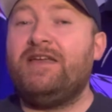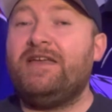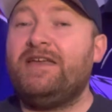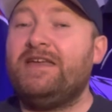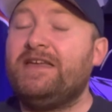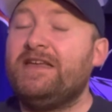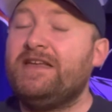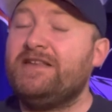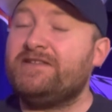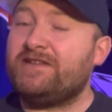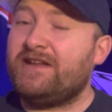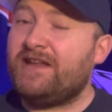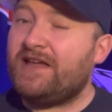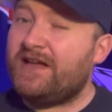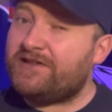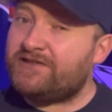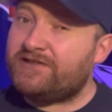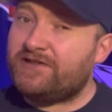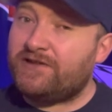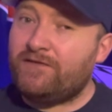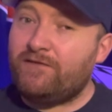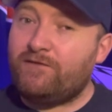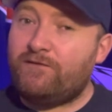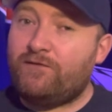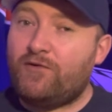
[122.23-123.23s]
He's an
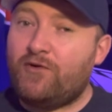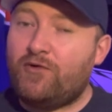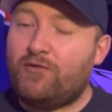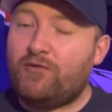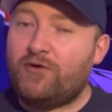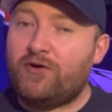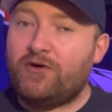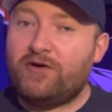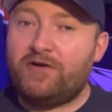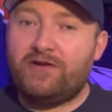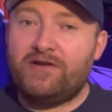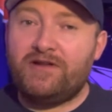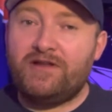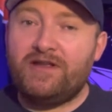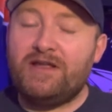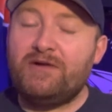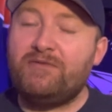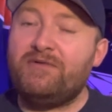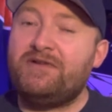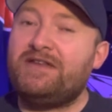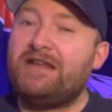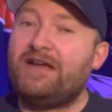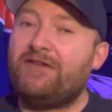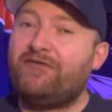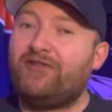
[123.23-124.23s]
excellent forward. He
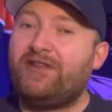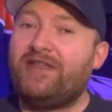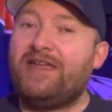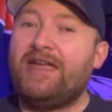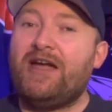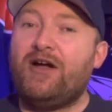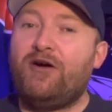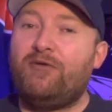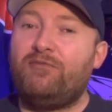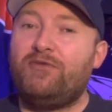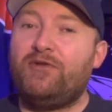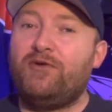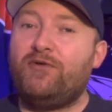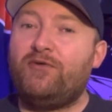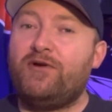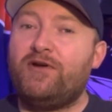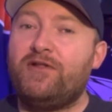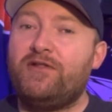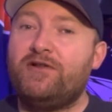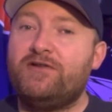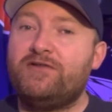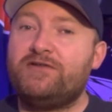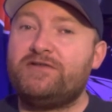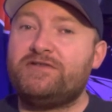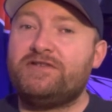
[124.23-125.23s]
would definitely help the
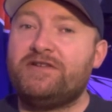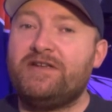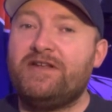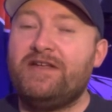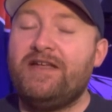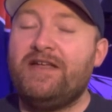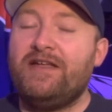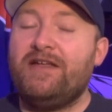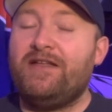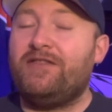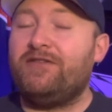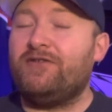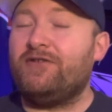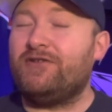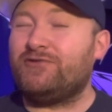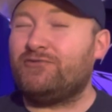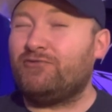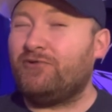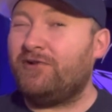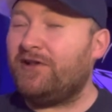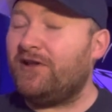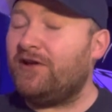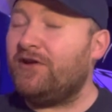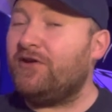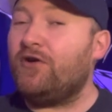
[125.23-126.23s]
Oilers. There's
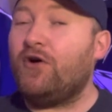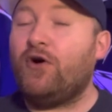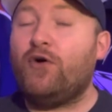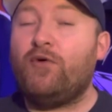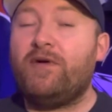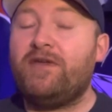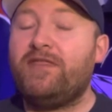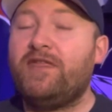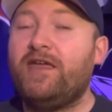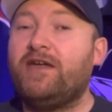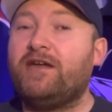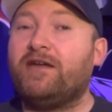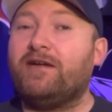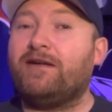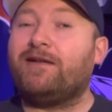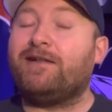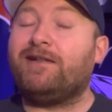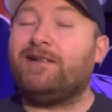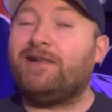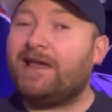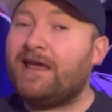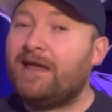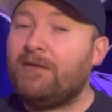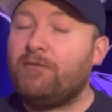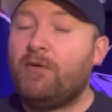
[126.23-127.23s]
really no way they could
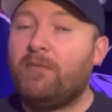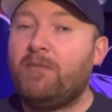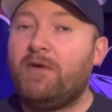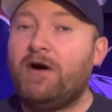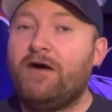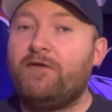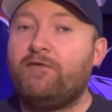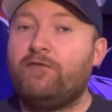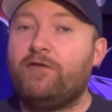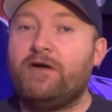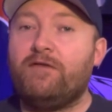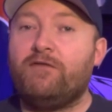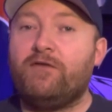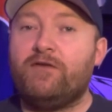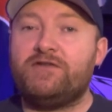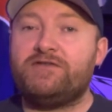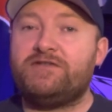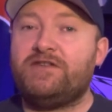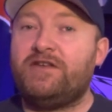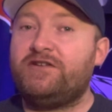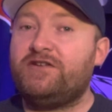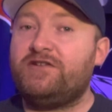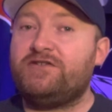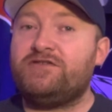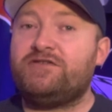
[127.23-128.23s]
claim him off waivers.
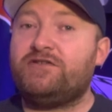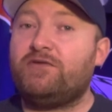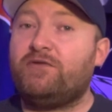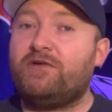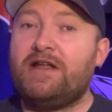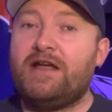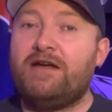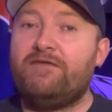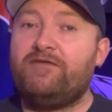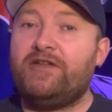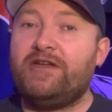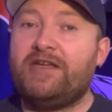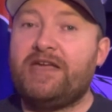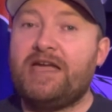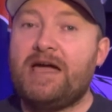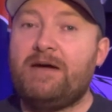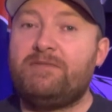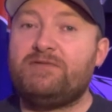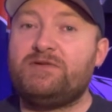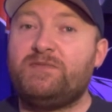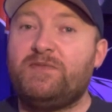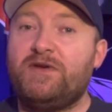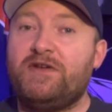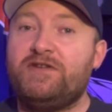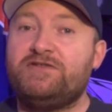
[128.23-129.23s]
They just don't have the cap
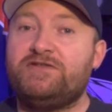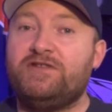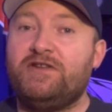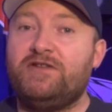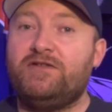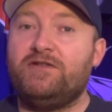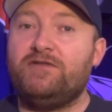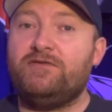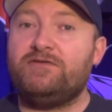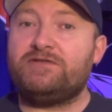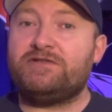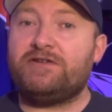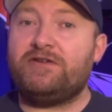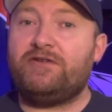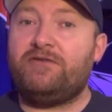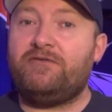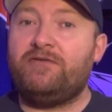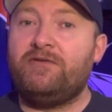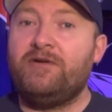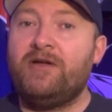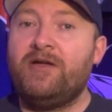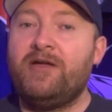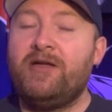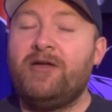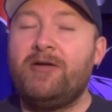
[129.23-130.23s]
space to do so.
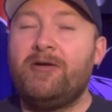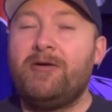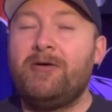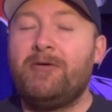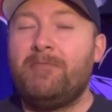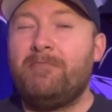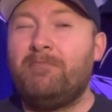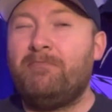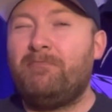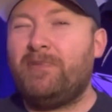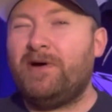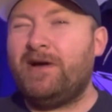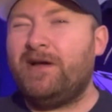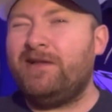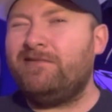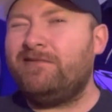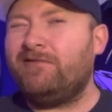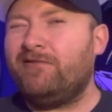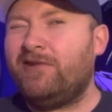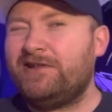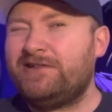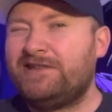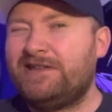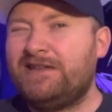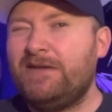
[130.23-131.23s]
But
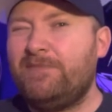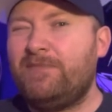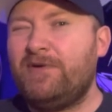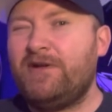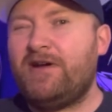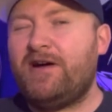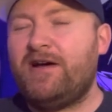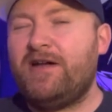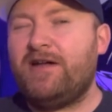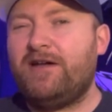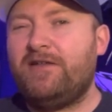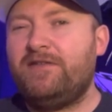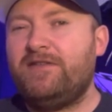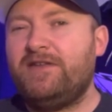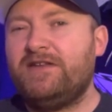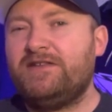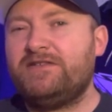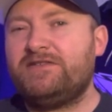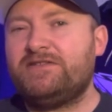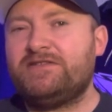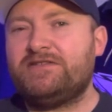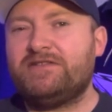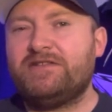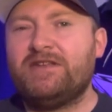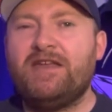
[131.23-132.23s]
let's keep an eye on
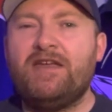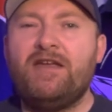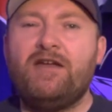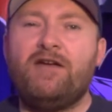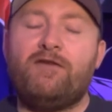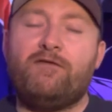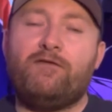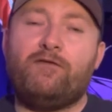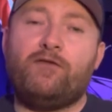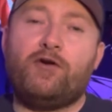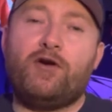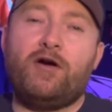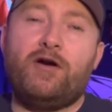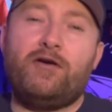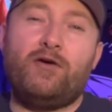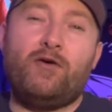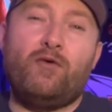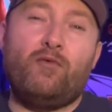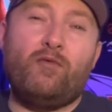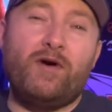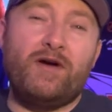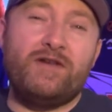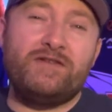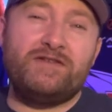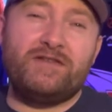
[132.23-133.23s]
this. Vrana
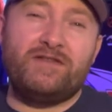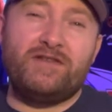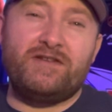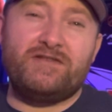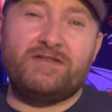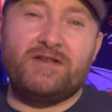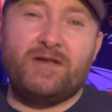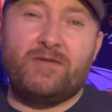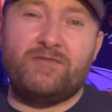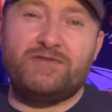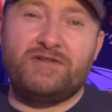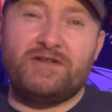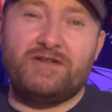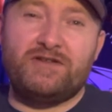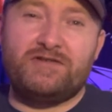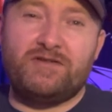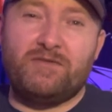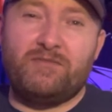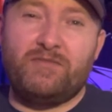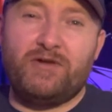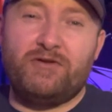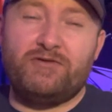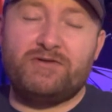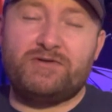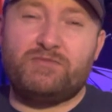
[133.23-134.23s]
was in the substance
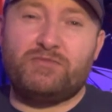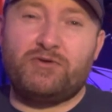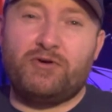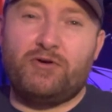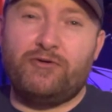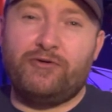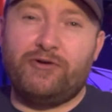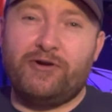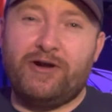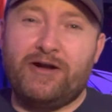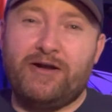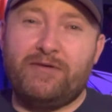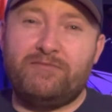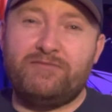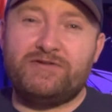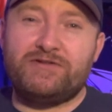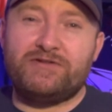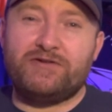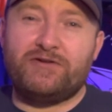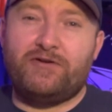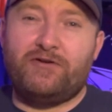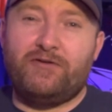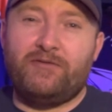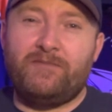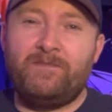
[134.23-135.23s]
abuse program,
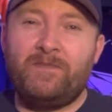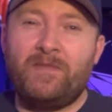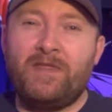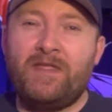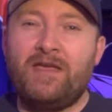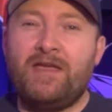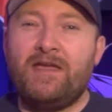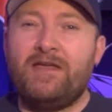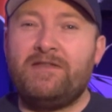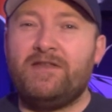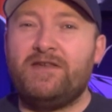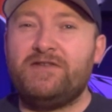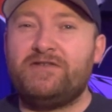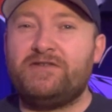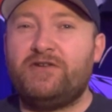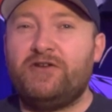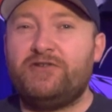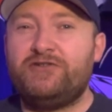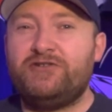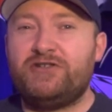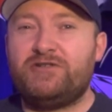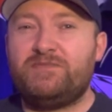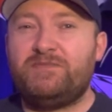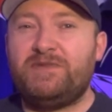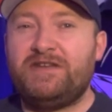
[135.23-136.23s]
so this could
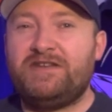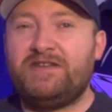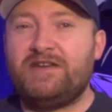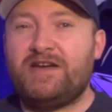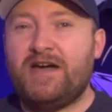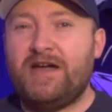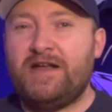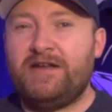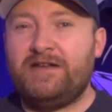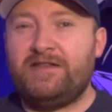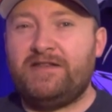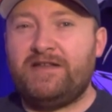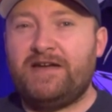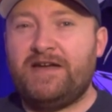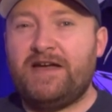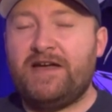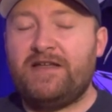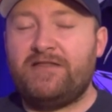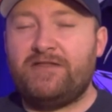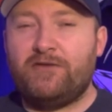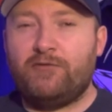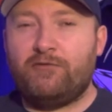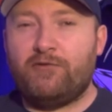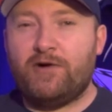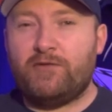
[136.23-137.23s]
just be tied to
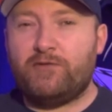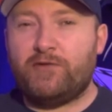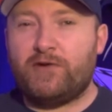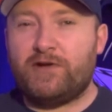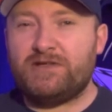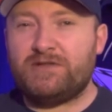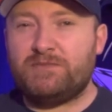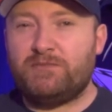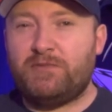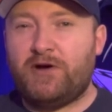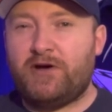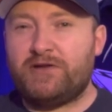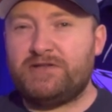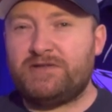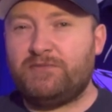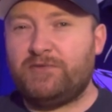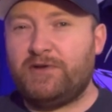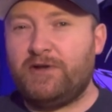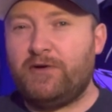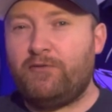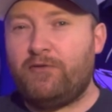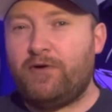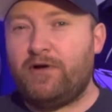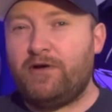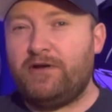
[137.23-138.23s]
that. The Red Wings
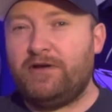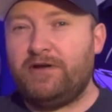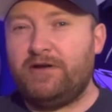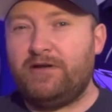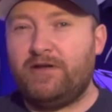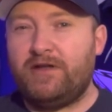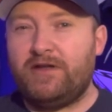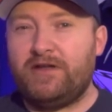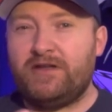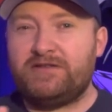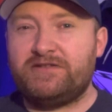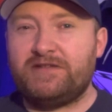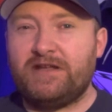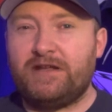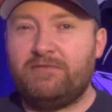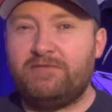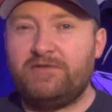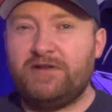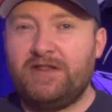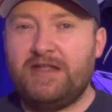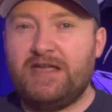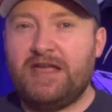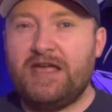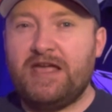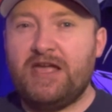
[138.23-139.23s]
possibly wanting to send him
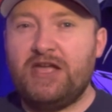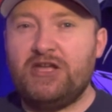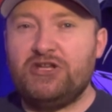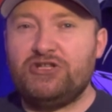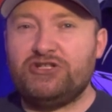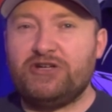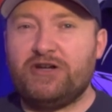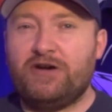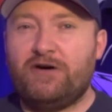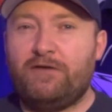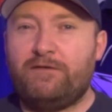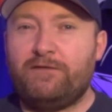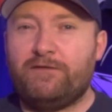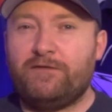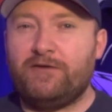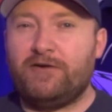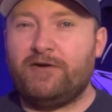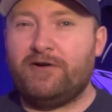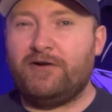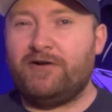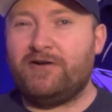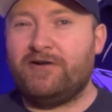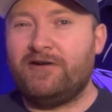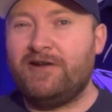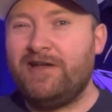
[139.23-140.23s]
to the AHL
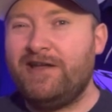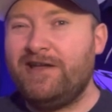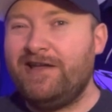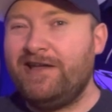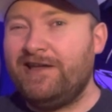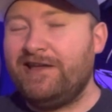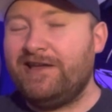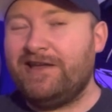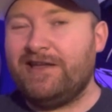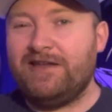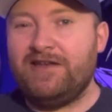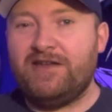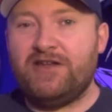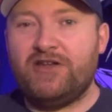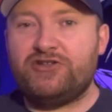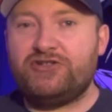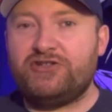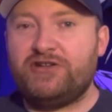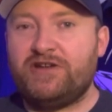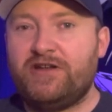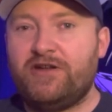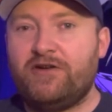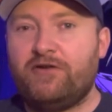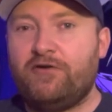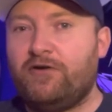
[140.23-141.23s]
for
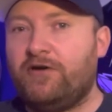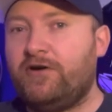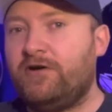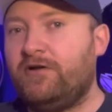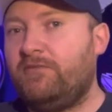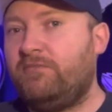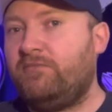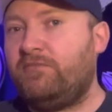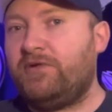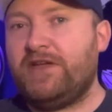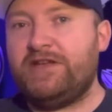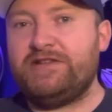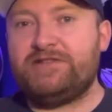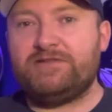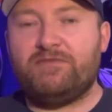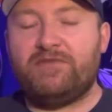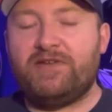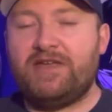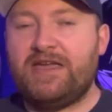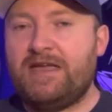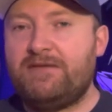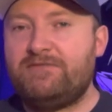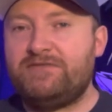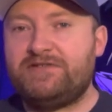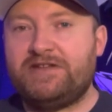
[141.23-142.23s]
conditioning or to play some
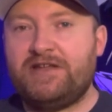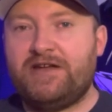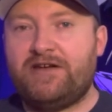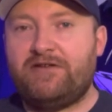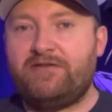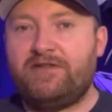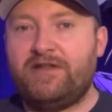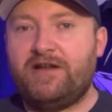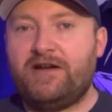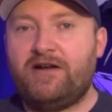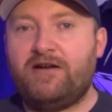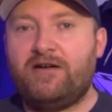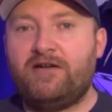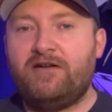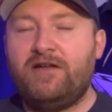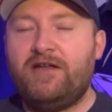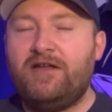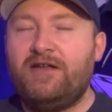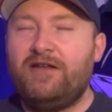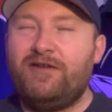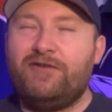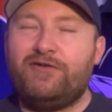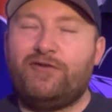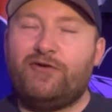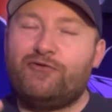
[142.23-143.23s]
games down there.
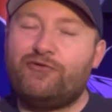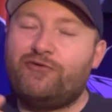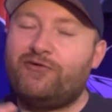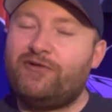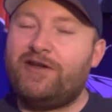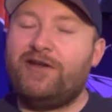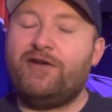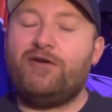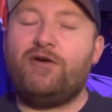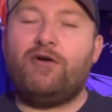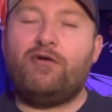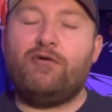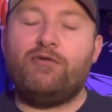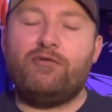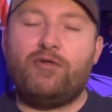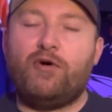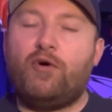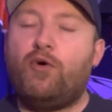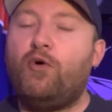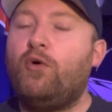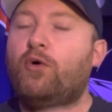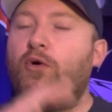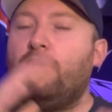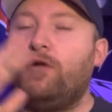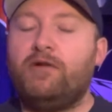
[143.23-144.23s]
Don't really know the
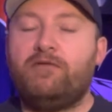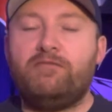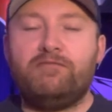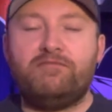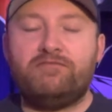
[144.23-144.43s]
whole